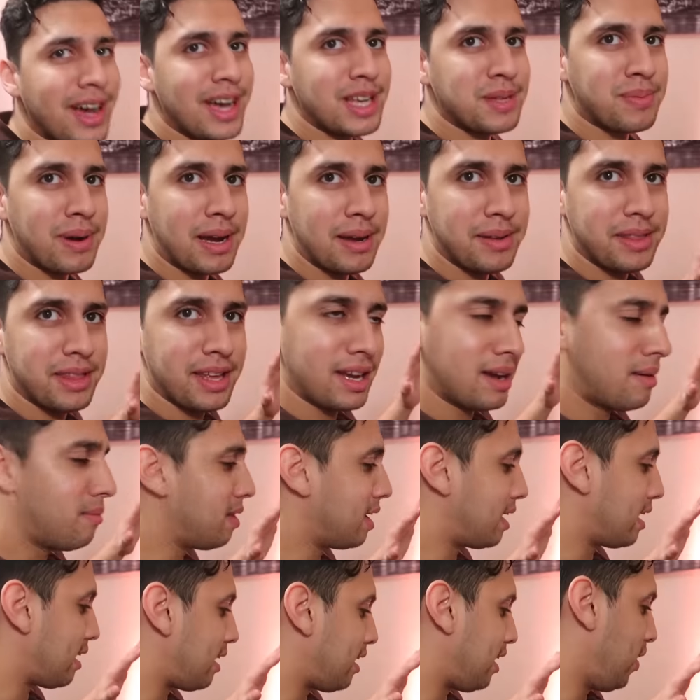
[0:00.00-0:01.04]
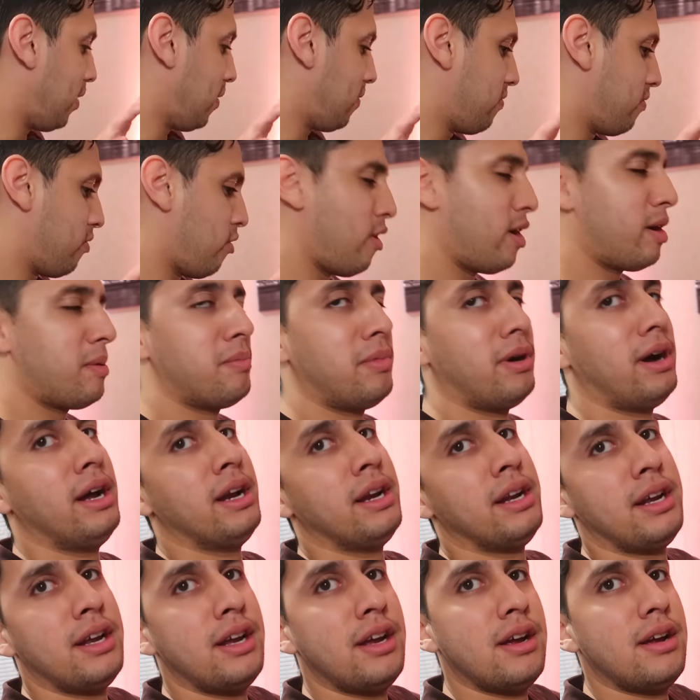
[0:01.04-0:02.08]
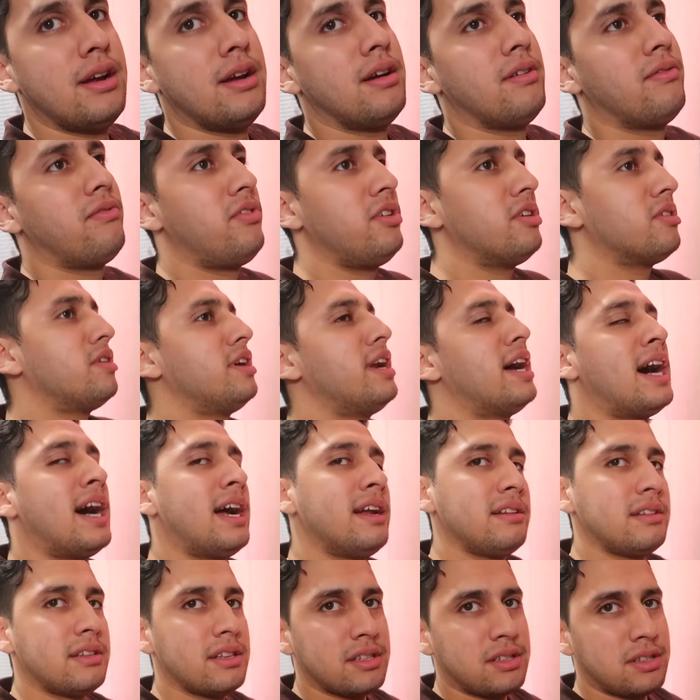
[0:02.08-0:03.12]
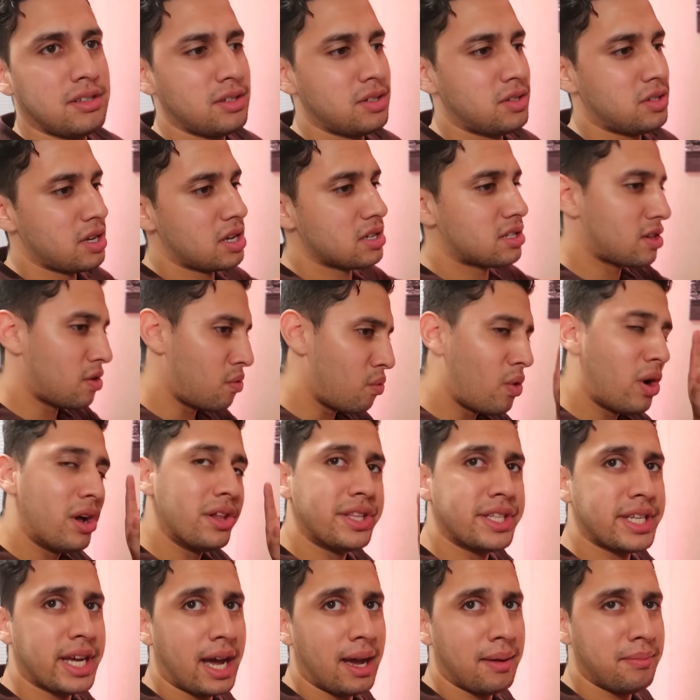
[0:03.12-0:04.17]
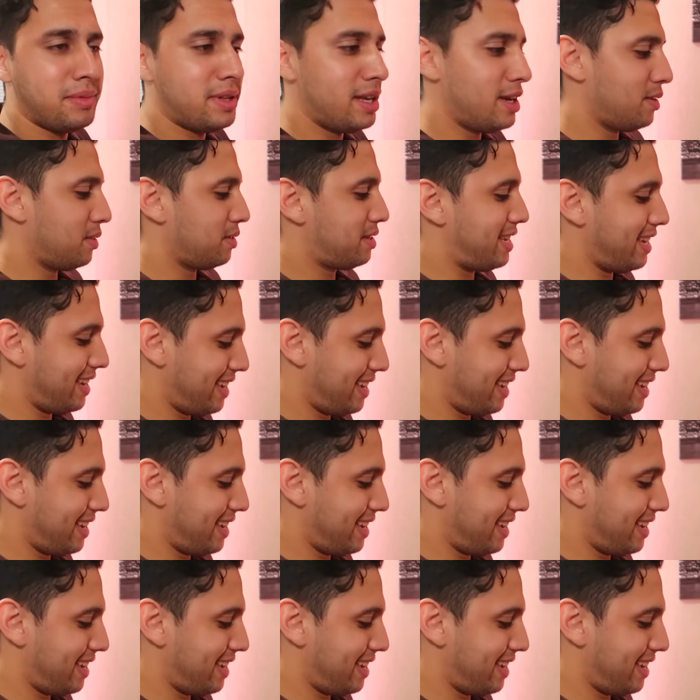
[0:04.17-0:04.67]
guys probably think I'm like a gear freak, but fear not, this is just a one-time deal.